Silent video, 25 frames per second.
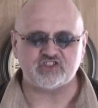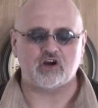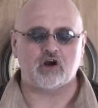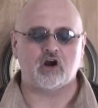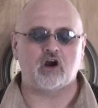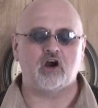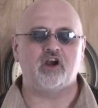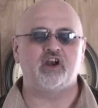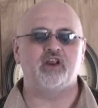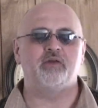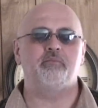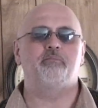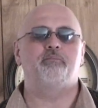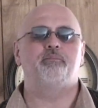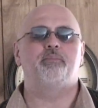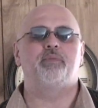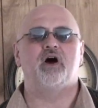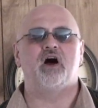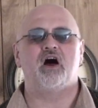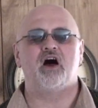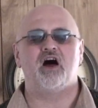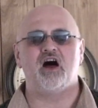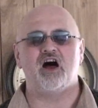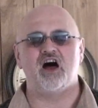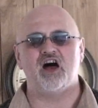are
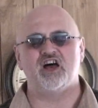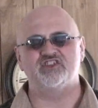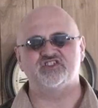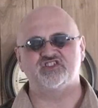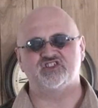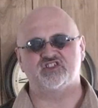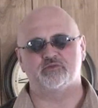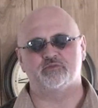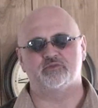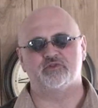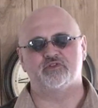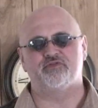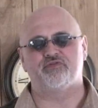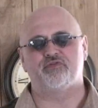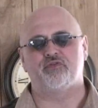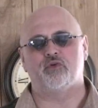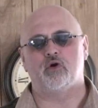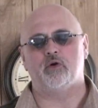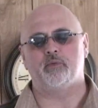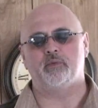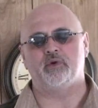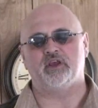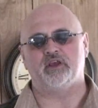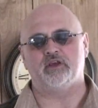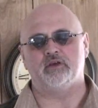impossible for
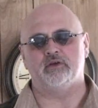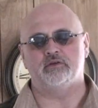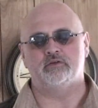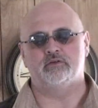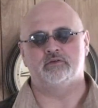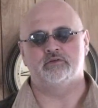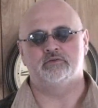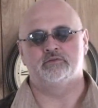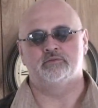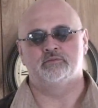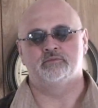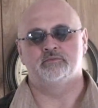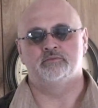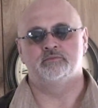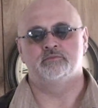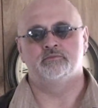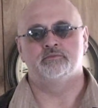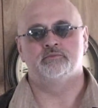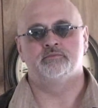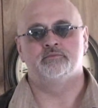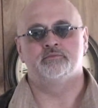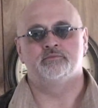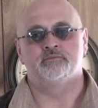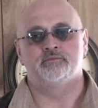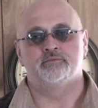me.
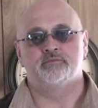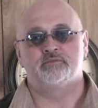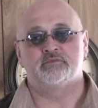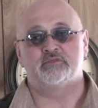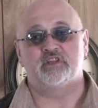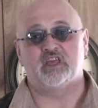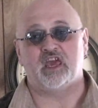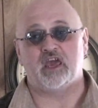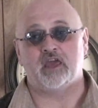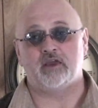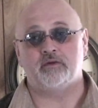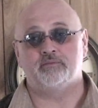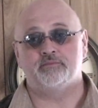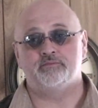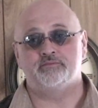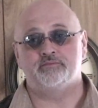Okay?